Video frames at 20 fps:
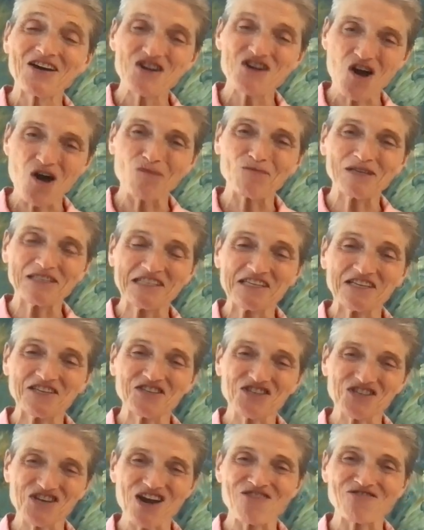
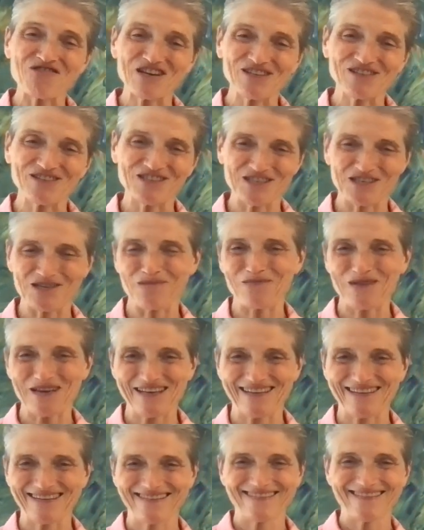commenting, sharing, and subbing.
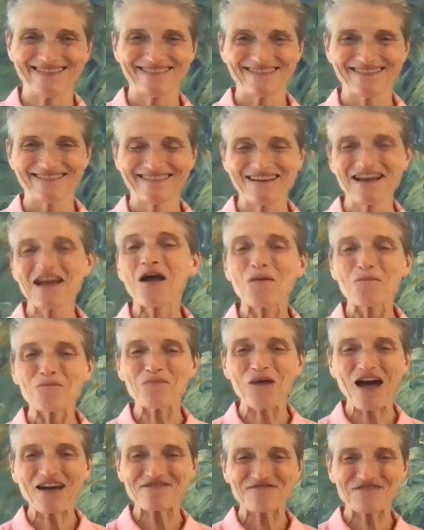
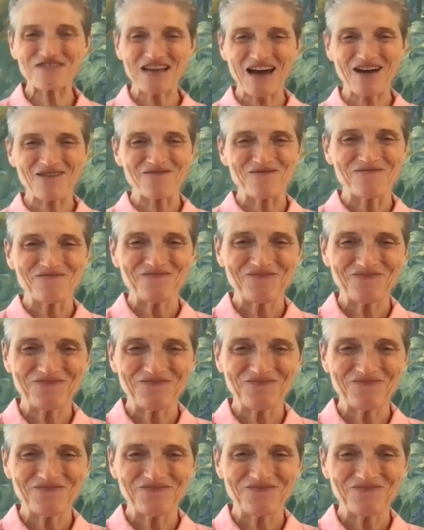Bye for now.